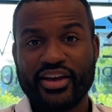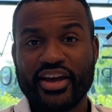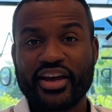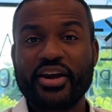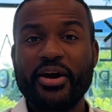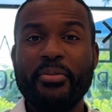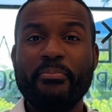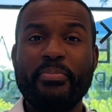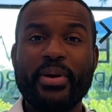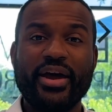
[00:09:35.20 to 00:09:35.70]

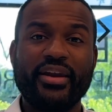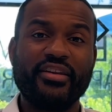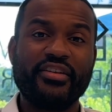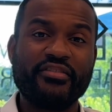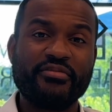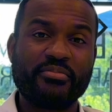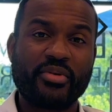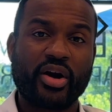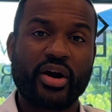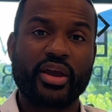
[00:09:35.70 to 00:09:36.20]

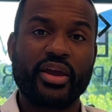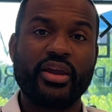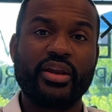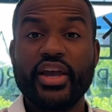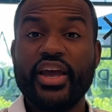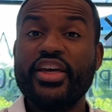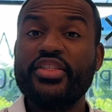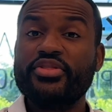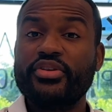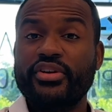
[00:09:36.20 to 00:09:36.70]
competitive
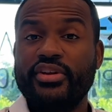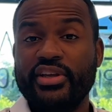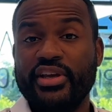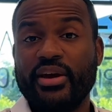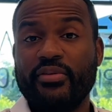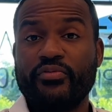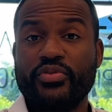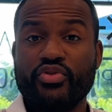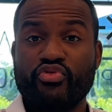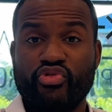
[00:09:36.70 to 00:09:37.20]
market in the
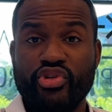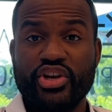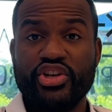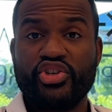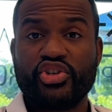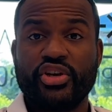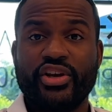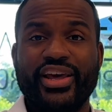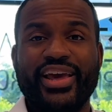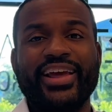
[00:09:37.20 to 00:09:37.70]
DMV
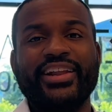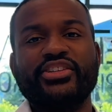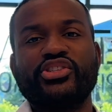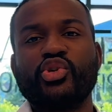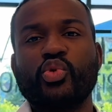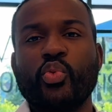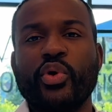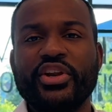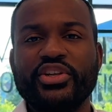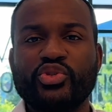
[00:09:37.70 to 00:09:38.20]
region in
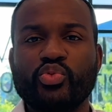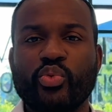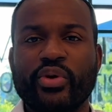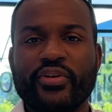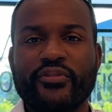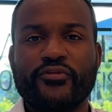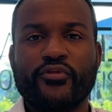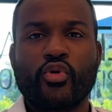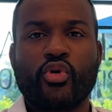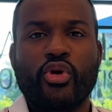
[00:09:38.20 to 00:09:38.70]

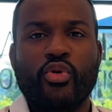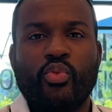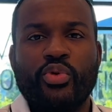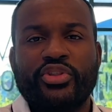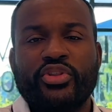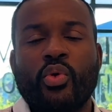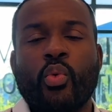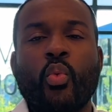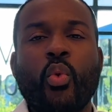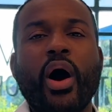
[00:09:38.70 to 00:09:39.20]
2024,
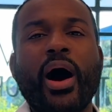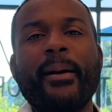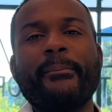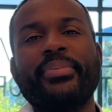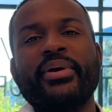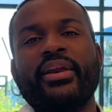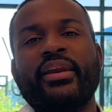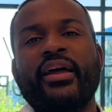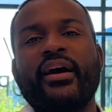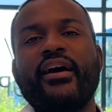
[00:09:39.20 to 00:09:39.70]
with a
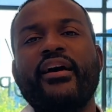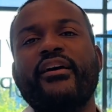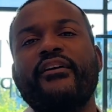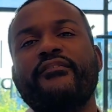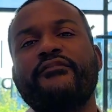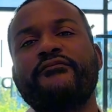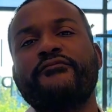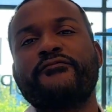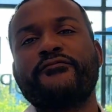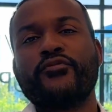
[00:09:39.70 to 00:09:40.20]
whopping
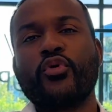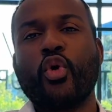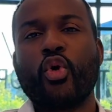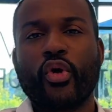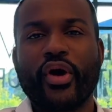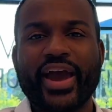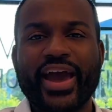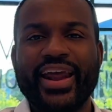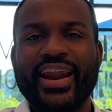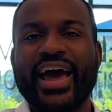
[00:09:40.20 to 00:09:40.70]

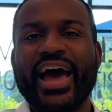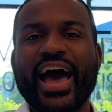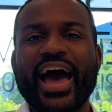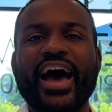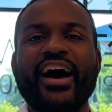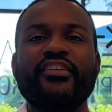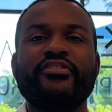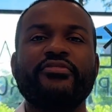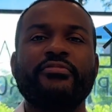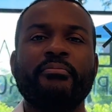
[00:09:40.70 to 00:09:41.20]

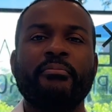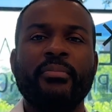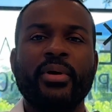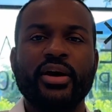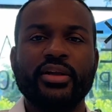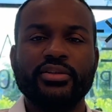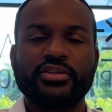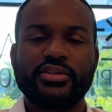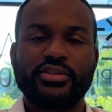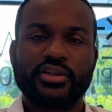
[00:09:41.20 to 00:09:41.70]
4.5
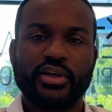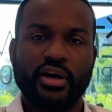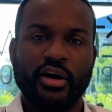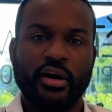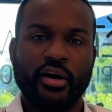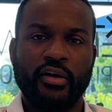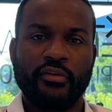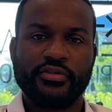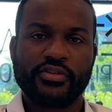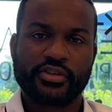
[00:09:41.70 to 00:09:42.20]
months
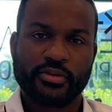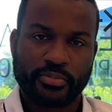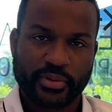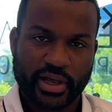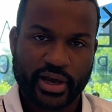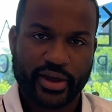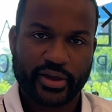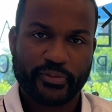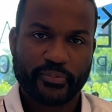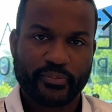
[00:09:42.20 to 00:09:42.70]
of
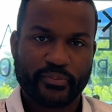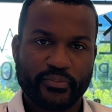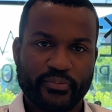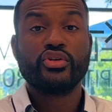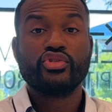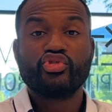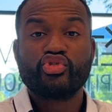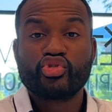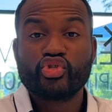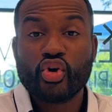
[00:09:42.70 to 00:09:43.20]
supply.
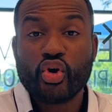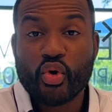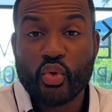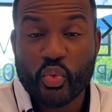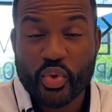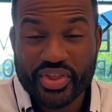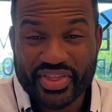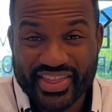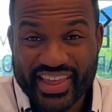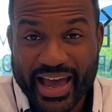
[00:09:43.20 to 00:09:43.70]
So
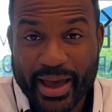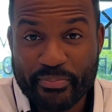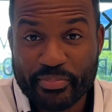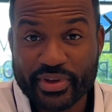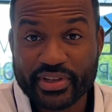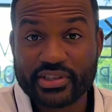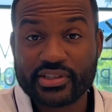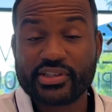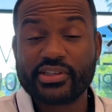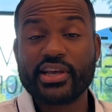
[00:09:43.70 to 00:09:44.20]
with that
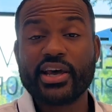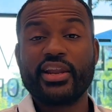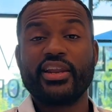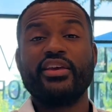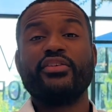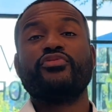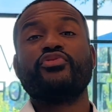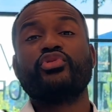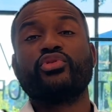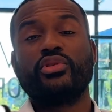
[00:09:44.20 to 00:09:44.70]
being
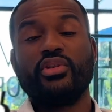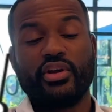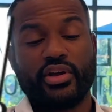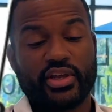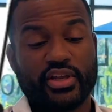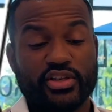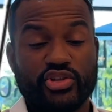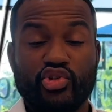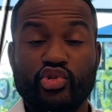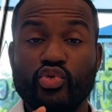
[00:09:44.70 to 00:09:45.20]
said, if you're
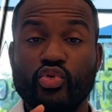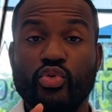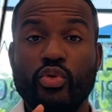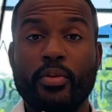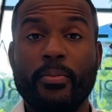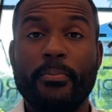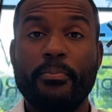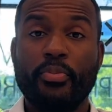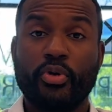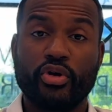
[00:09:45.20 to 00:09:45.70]
looking
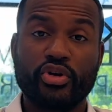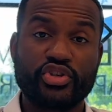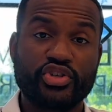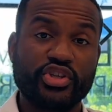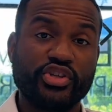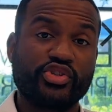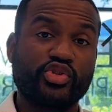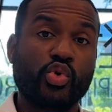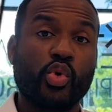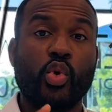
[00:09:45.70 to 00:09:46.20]
to
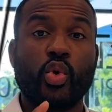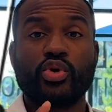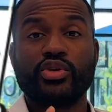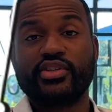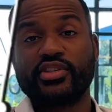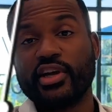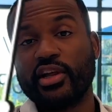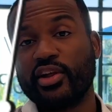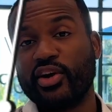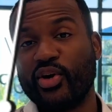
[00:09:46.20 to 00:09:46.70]
purchase or
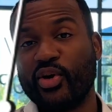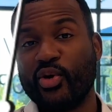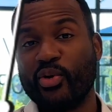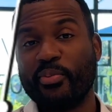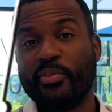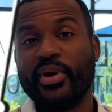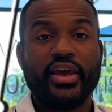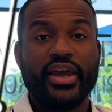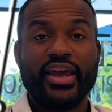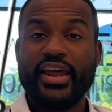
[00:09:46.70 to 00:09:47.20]
sell a
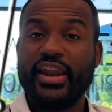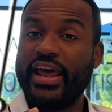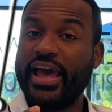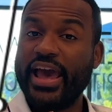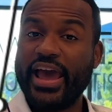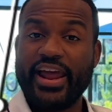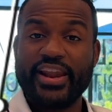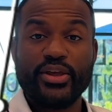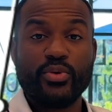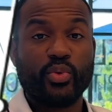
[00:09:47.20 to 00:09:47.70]
home in
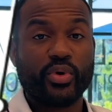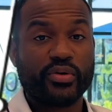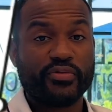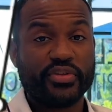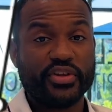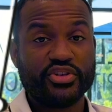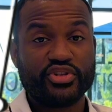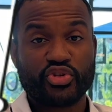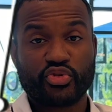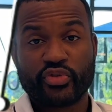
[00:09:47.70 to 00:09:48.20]
any one of
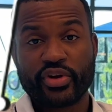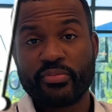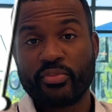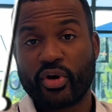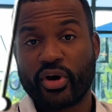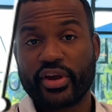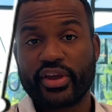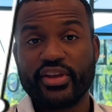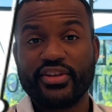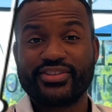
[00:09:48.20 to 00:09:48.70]
these 3
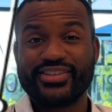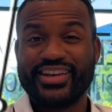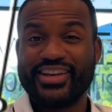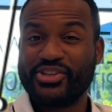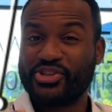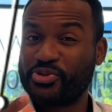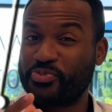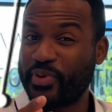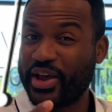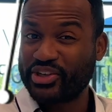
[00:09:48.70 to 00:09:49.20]
markets,
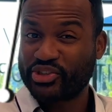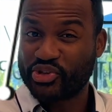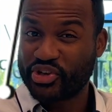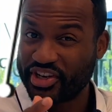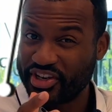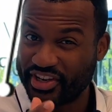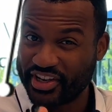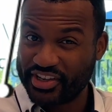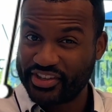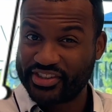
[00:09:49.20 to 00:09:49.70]
especially
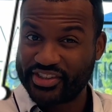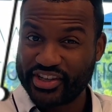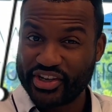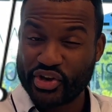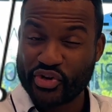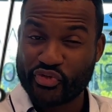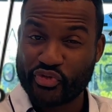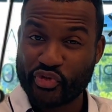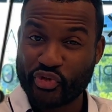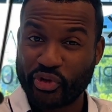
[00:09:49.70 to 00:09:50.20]
in
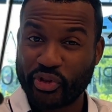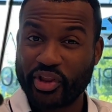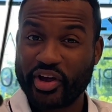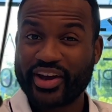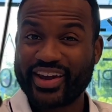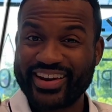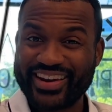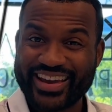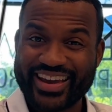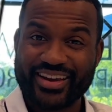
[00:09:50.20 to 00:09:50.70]
DC, if you're
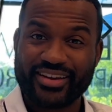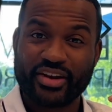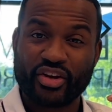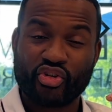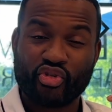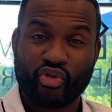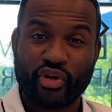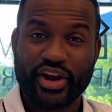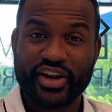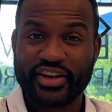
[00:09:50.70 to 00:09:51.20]
looking to get a
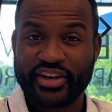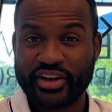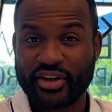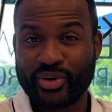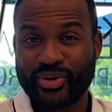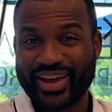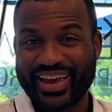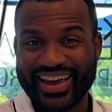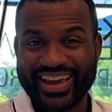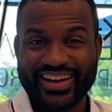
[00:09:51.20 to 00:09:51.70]
great
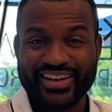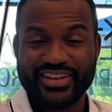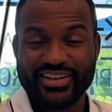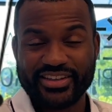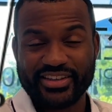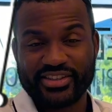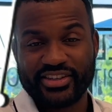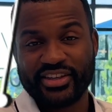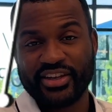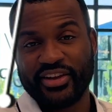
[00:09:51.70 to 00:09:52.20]
deal in
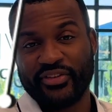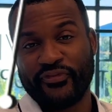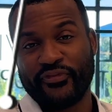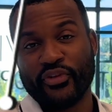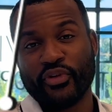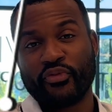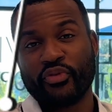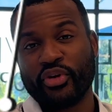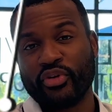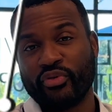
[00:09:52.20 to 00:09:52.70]
DC,
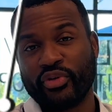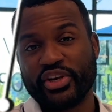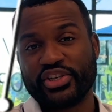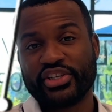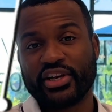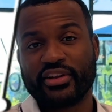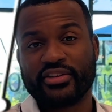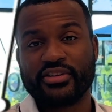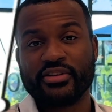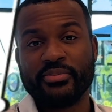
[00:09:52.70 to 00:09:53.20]
feel free to
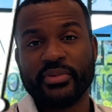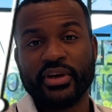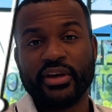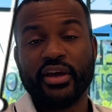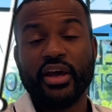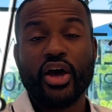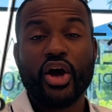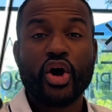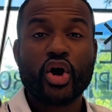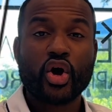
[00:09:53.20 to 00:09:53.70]
reach out to
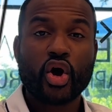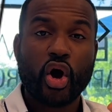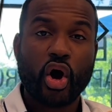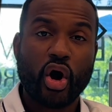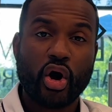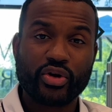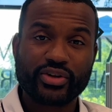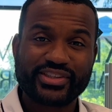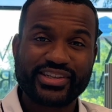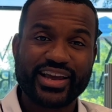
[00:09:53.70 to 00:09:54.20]
me,
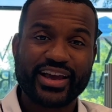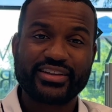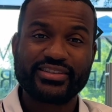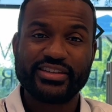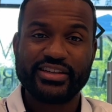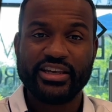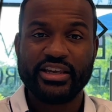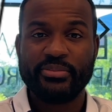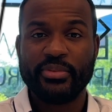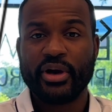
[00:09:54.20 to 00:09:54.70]
call,
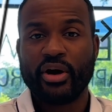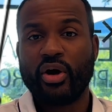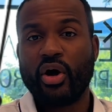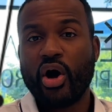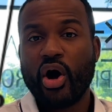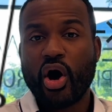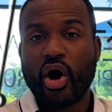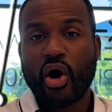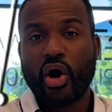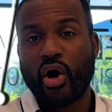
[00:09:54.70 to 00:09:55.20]
text,
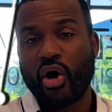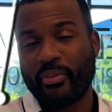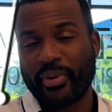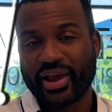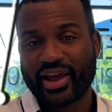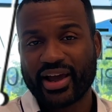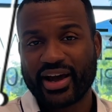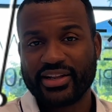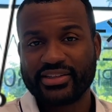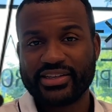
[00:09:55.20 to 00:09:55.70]
email, All
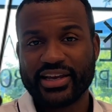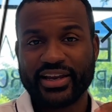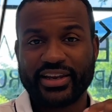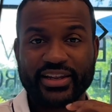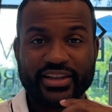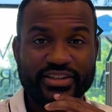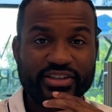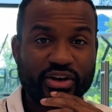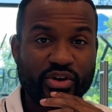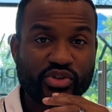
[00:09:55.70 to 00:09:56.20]
my contact
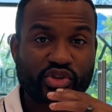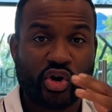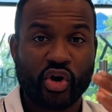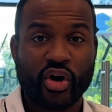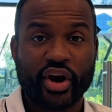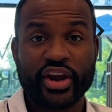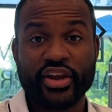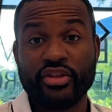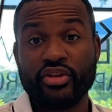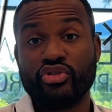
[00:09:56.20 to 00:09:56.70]
details
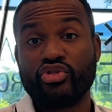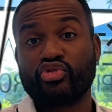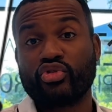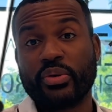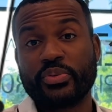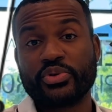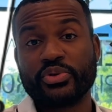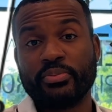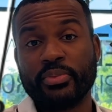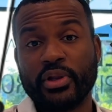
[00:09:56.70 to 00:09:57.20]
are in the
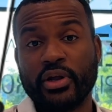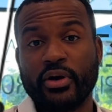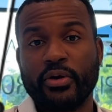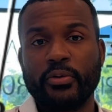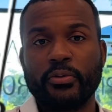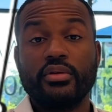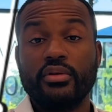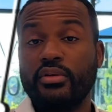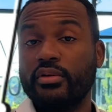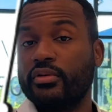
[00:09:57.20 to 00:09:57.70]
description
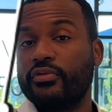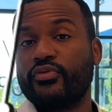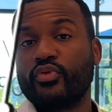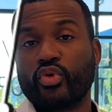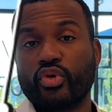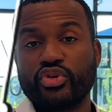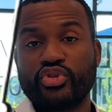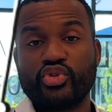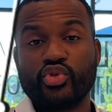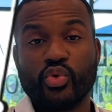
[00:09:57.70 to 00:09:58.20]
below. Look
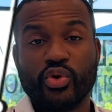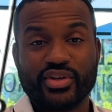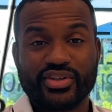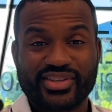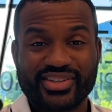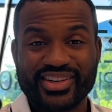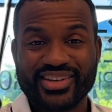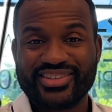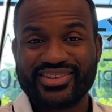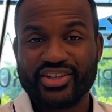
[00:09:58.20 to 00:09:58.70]
forward to
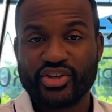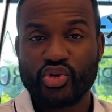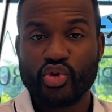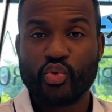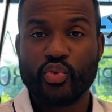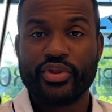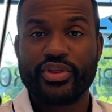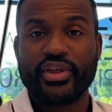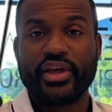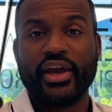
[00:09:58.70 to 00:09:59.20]
assisting
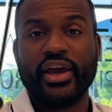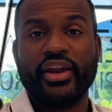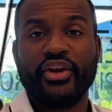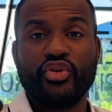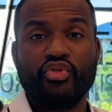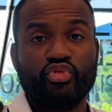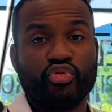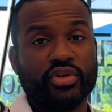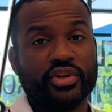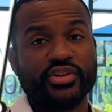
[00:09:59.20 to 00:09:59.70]
you with
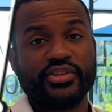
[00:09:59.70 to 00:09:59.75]
any real